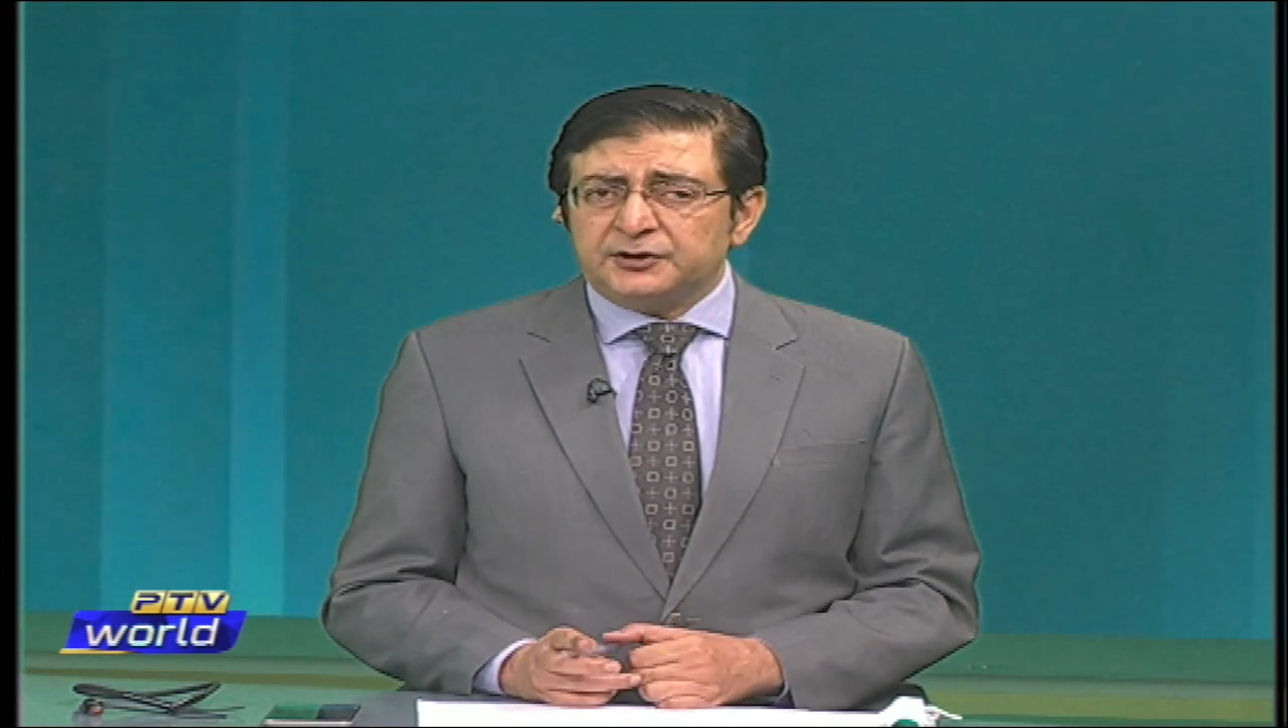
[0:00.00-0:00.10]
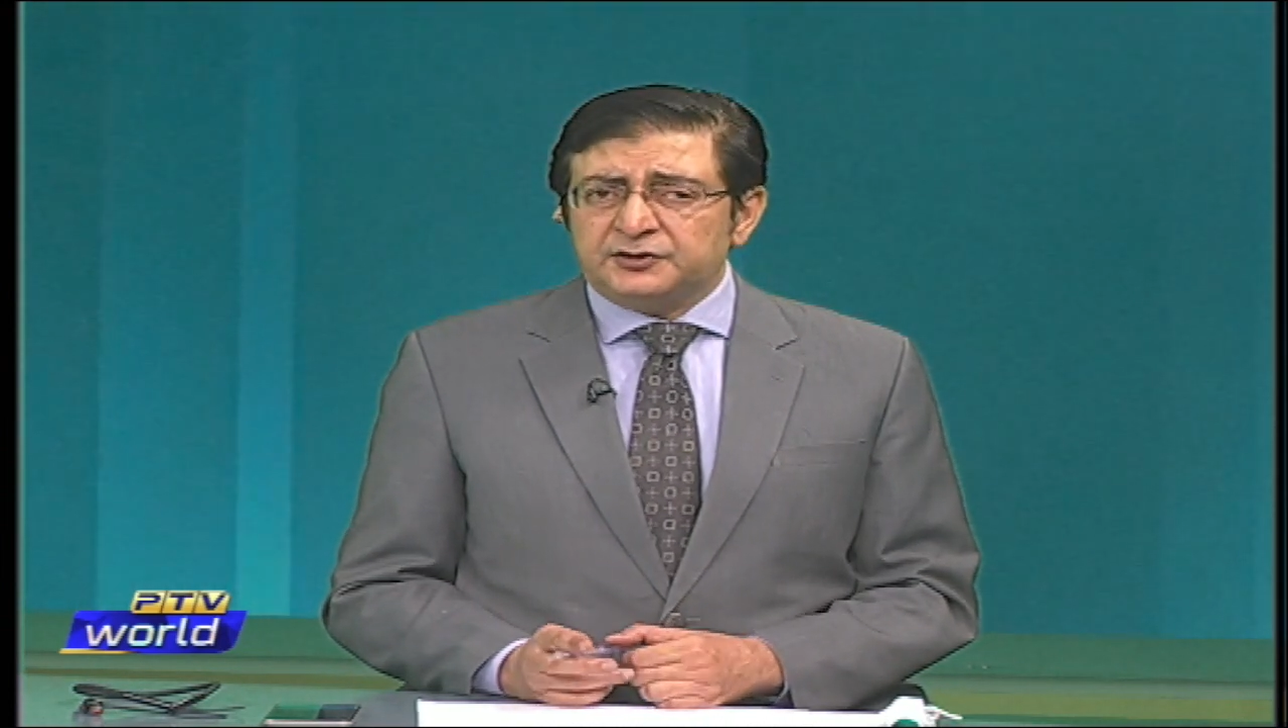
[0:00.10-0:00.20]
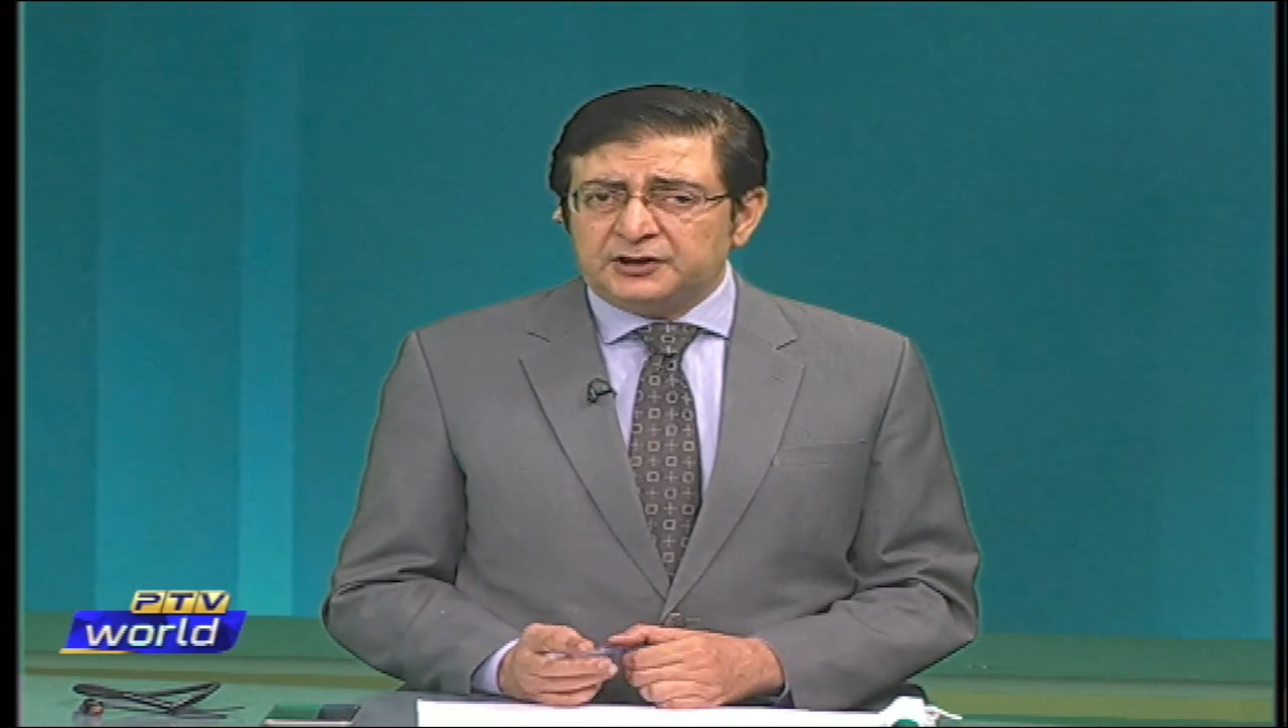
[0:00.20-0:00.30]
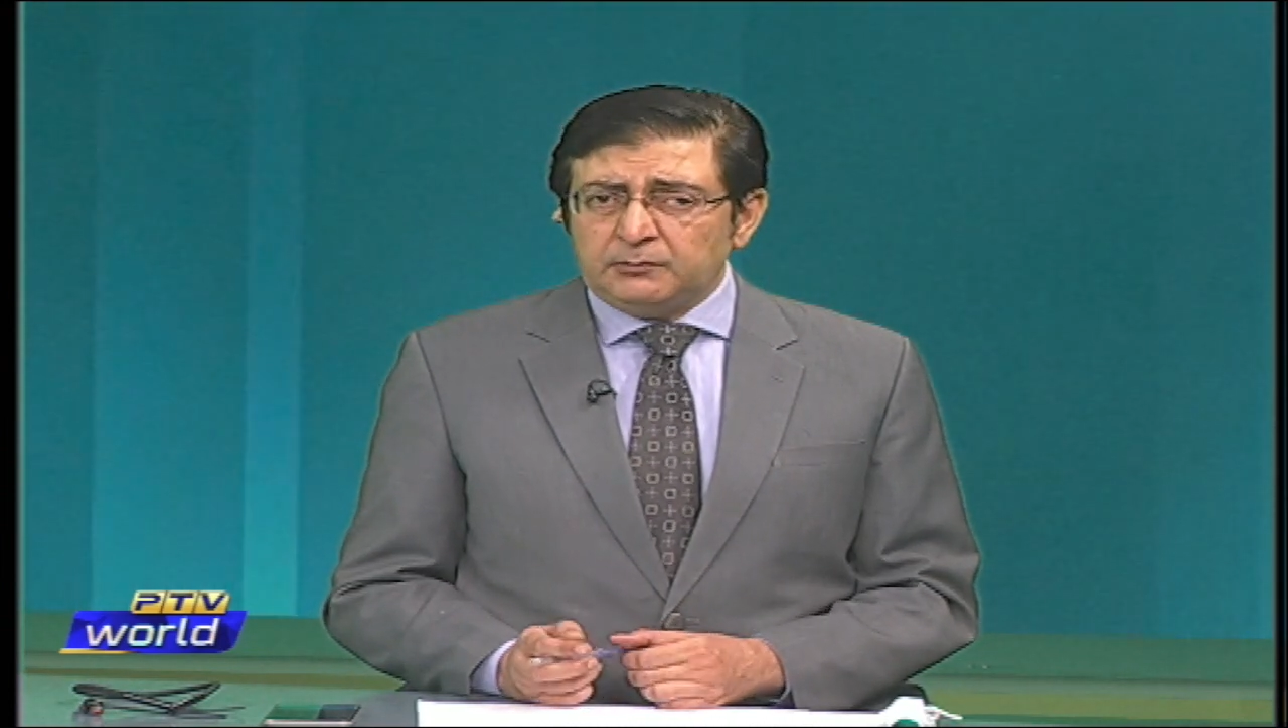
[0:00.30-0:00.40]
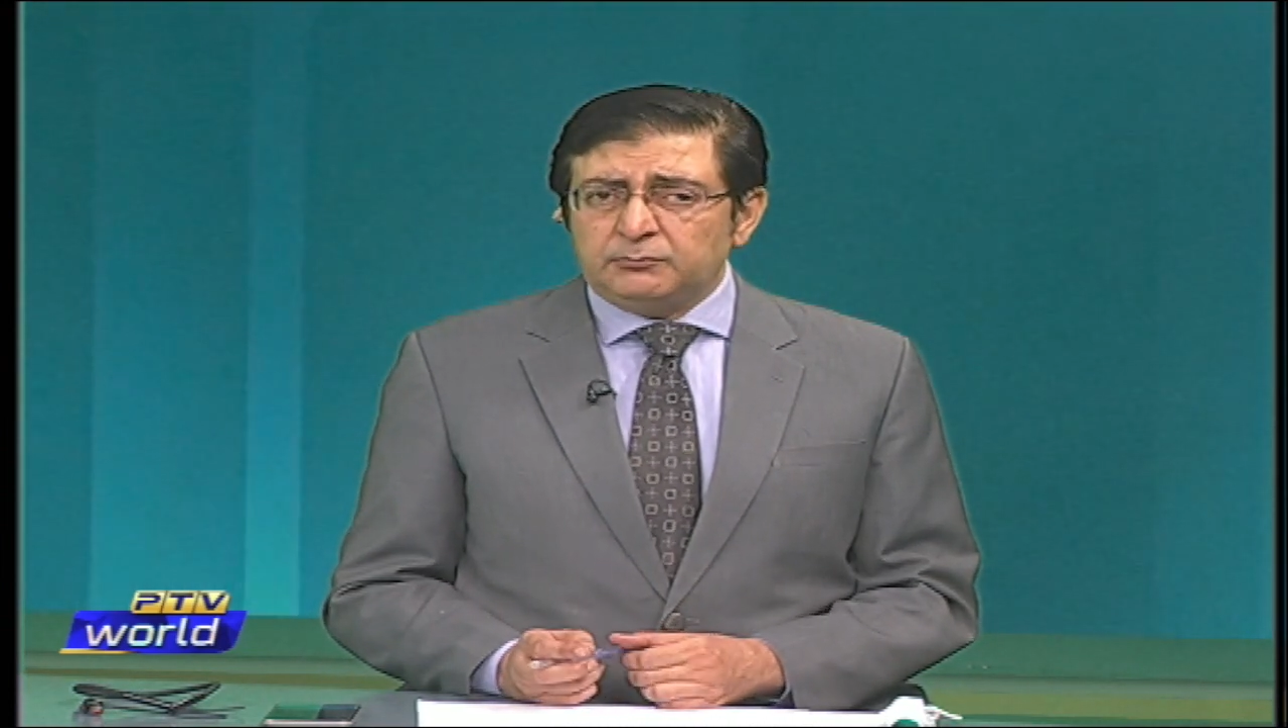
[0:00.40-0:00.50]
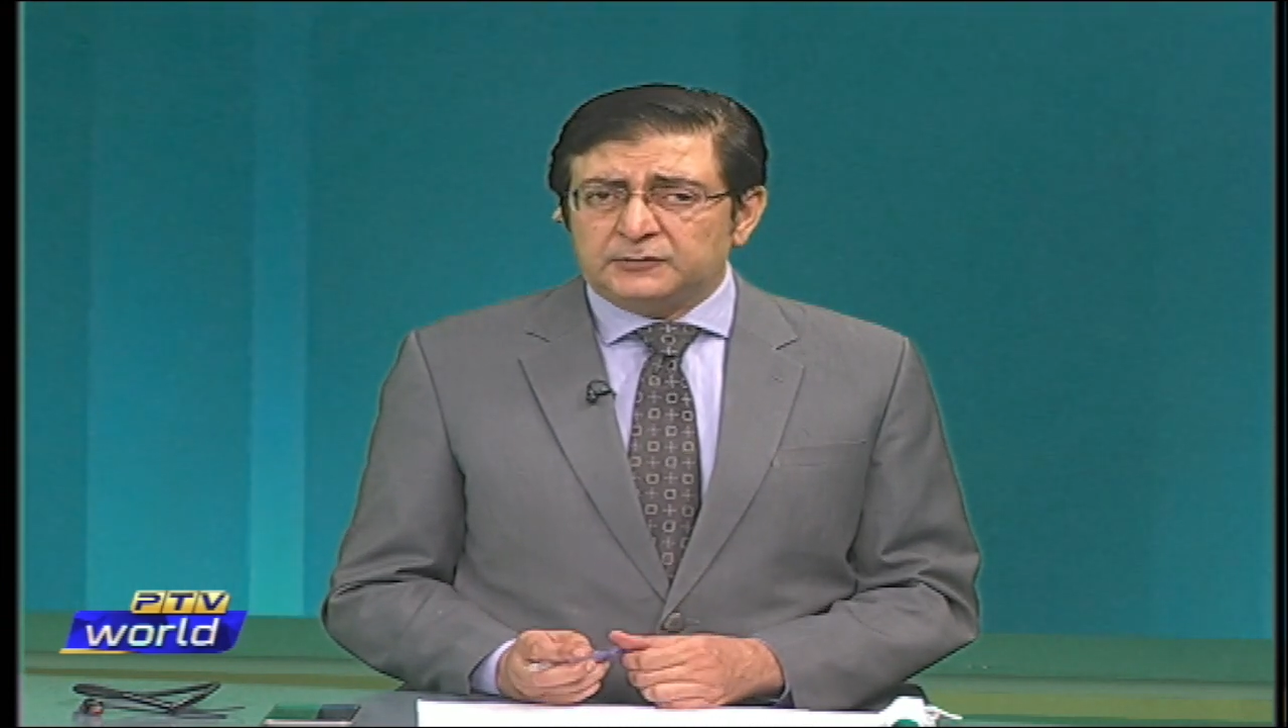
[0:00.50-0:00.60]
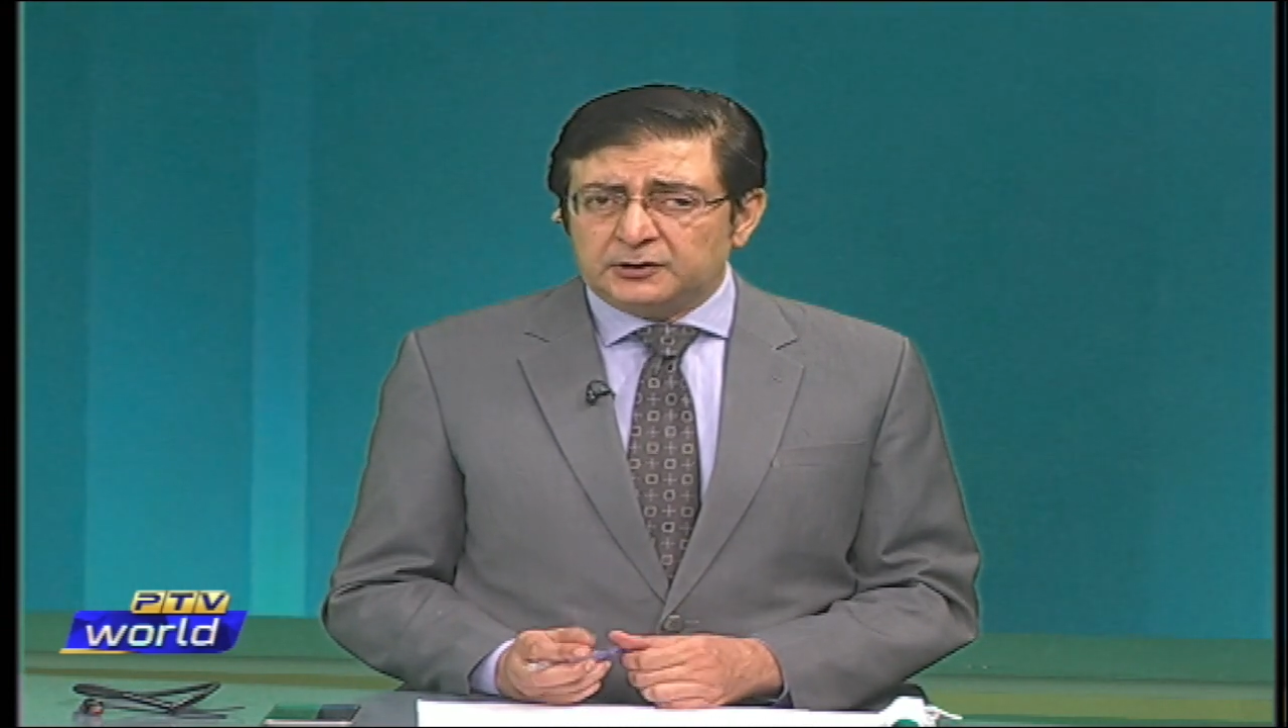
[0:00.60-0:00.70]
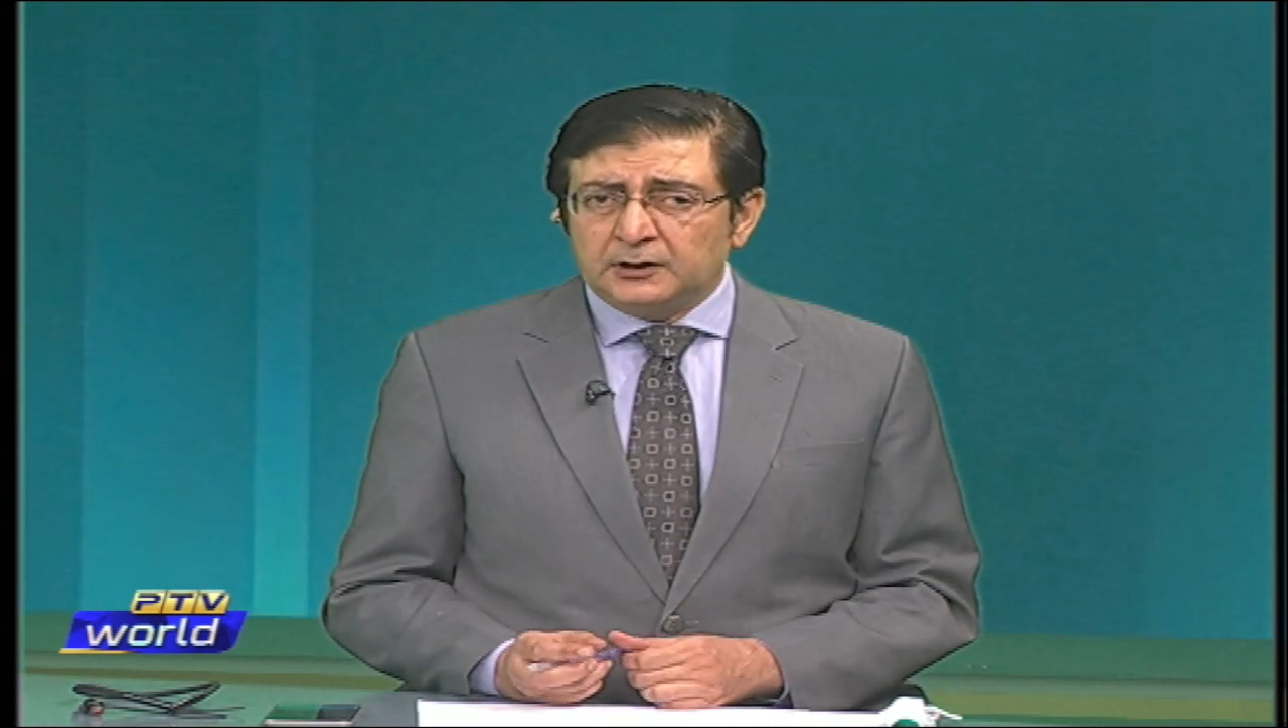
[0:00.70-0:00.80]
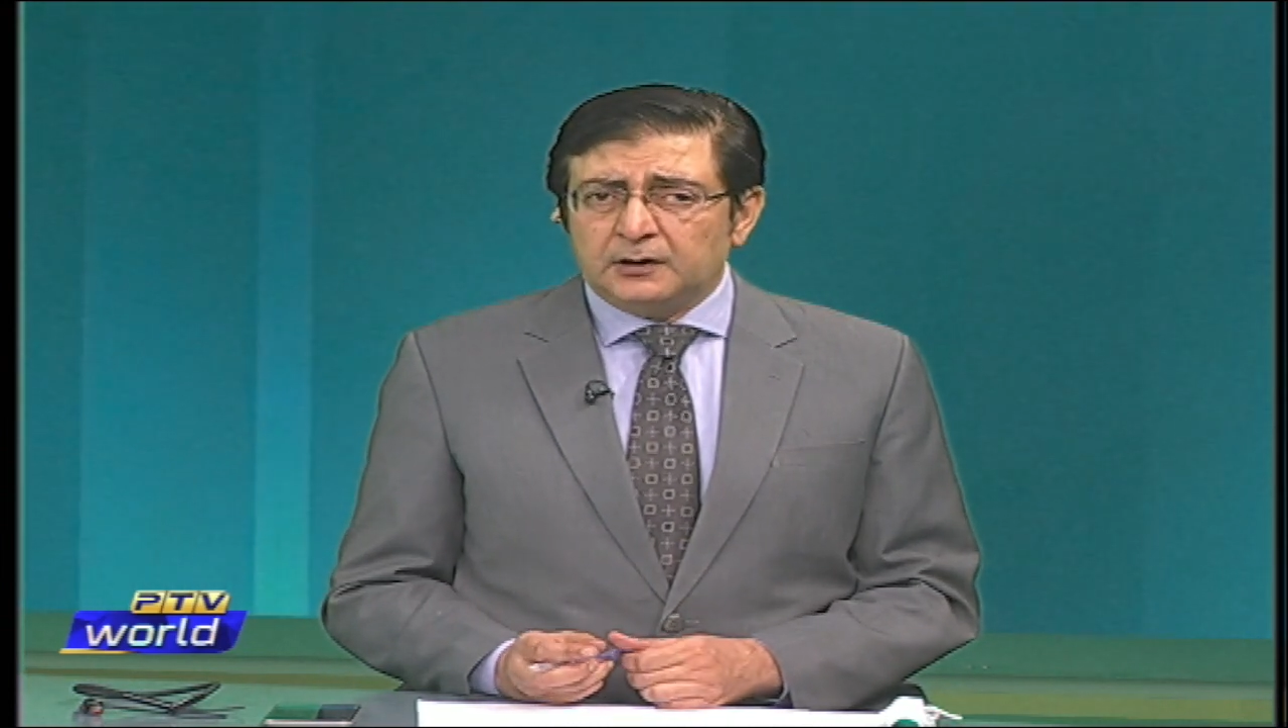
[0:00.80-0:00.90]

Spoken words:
it seemed,